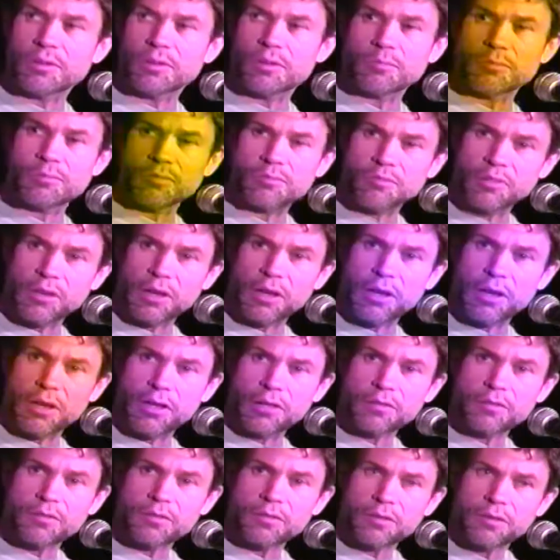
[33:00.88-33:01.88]

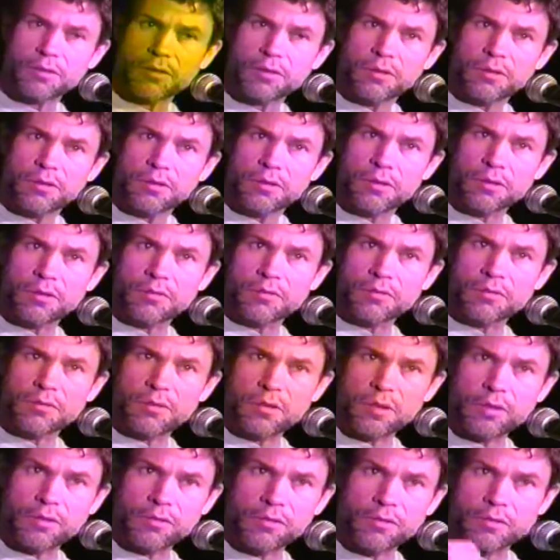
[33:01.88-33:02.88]
improvise and
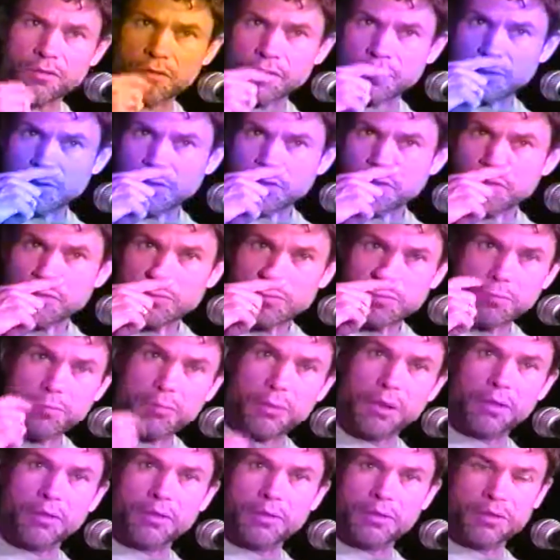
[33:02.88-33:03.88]
sing these
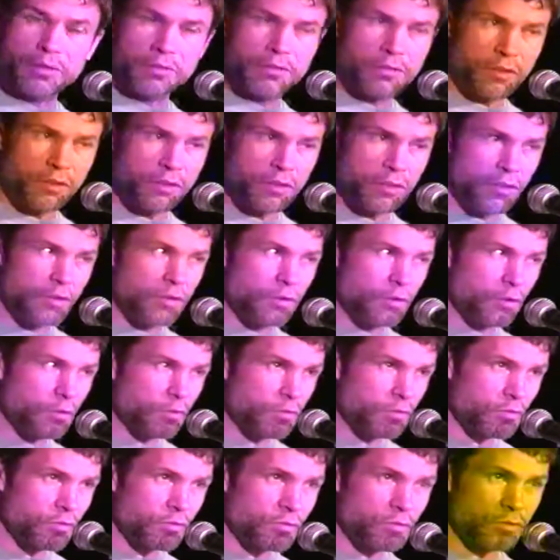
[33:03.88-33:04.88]
melodies, and then
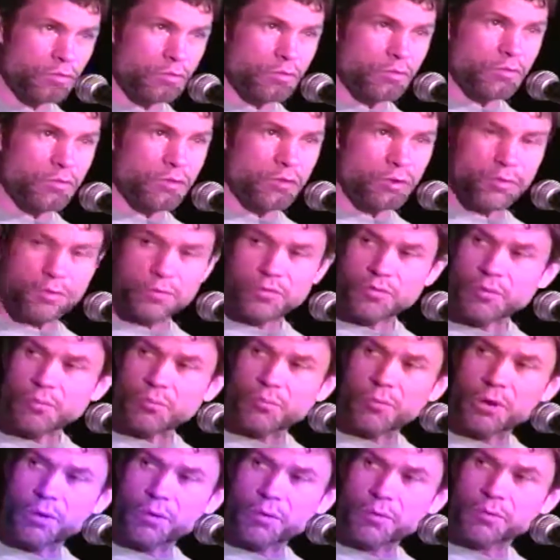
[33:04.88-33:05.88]
there's, you know,
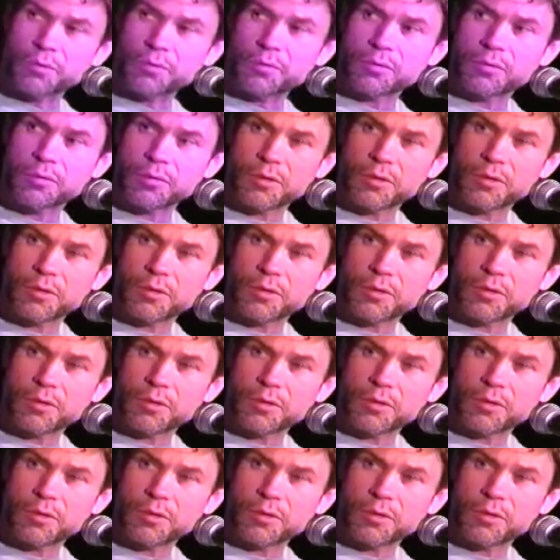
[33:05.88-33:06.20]
trombone